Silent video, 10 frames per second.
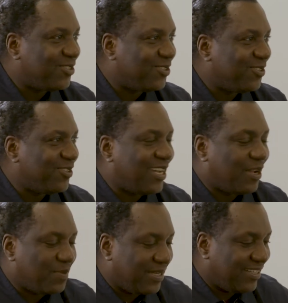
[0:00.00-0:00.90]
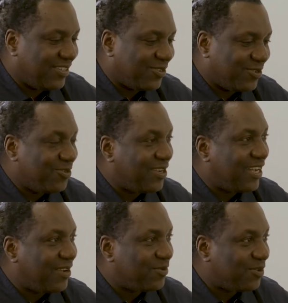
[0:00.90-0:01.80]
So, I mean, you're going to
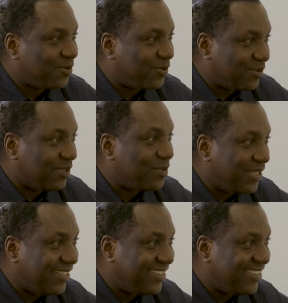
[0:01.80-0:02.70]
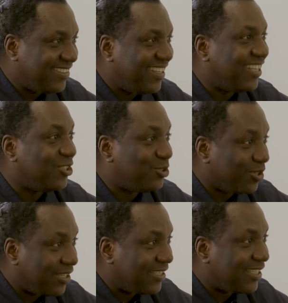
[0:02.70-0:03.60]
have your 15 minutes,
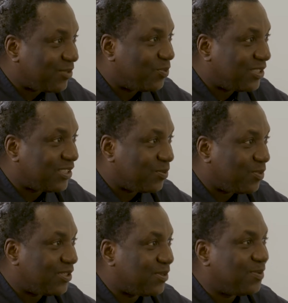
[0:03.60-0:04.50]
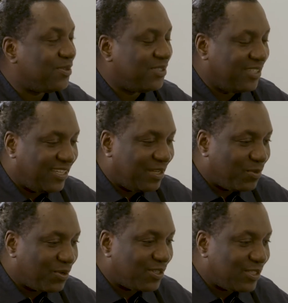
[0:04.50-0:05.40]
enjoy it as much as possible,
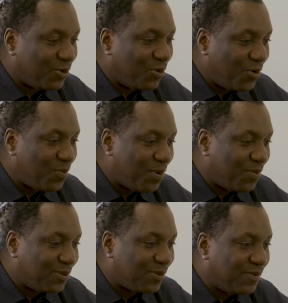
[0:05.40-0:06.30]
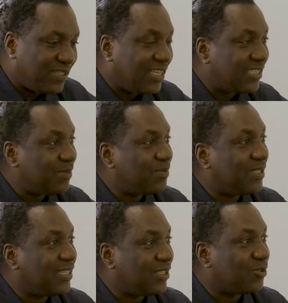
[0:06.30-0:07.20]
because the whole purpose of
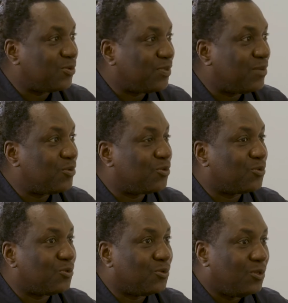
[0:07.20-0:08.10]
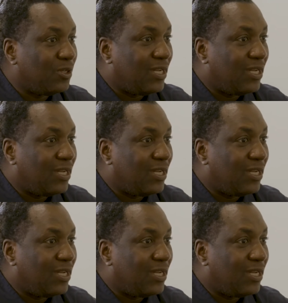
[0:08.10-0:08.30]
leadership is to be able to